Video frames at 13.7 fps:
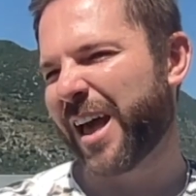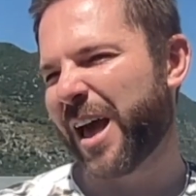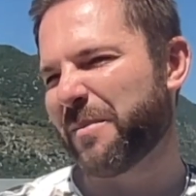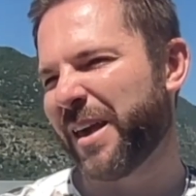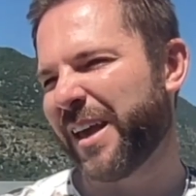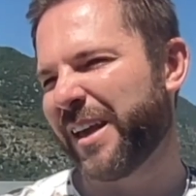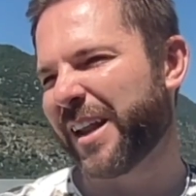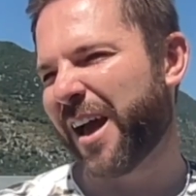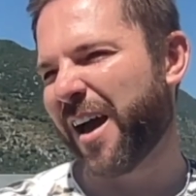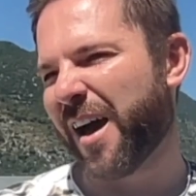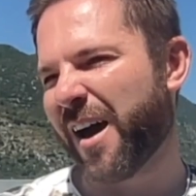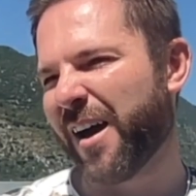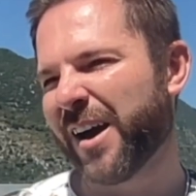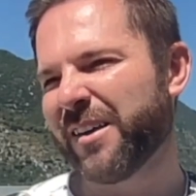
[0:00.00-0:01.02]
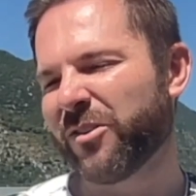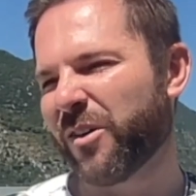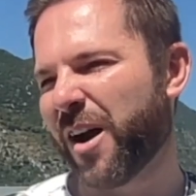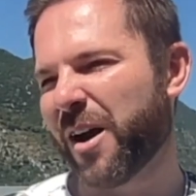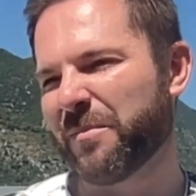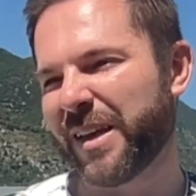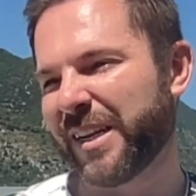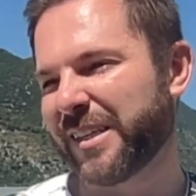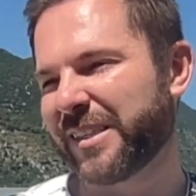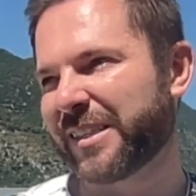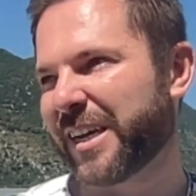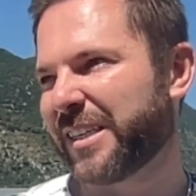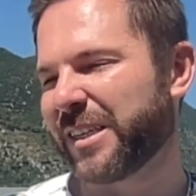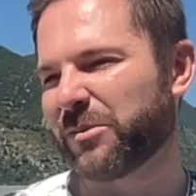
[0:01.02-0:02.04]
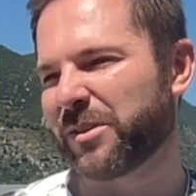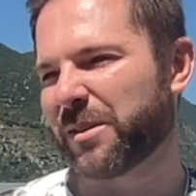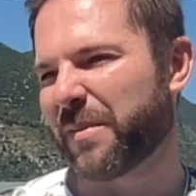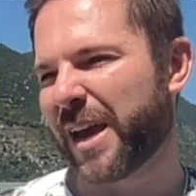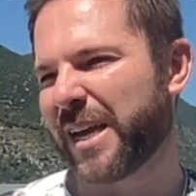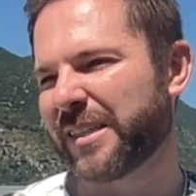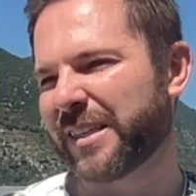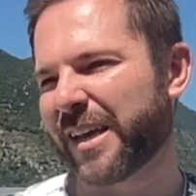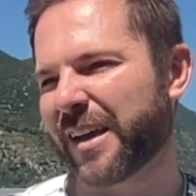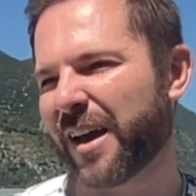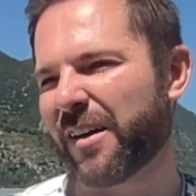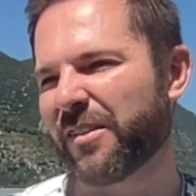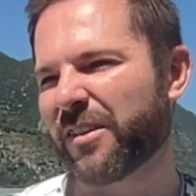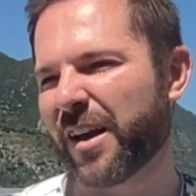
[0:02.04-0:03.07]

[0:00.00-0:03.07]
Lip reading: I mean, I thought Armenia's staging was amazing.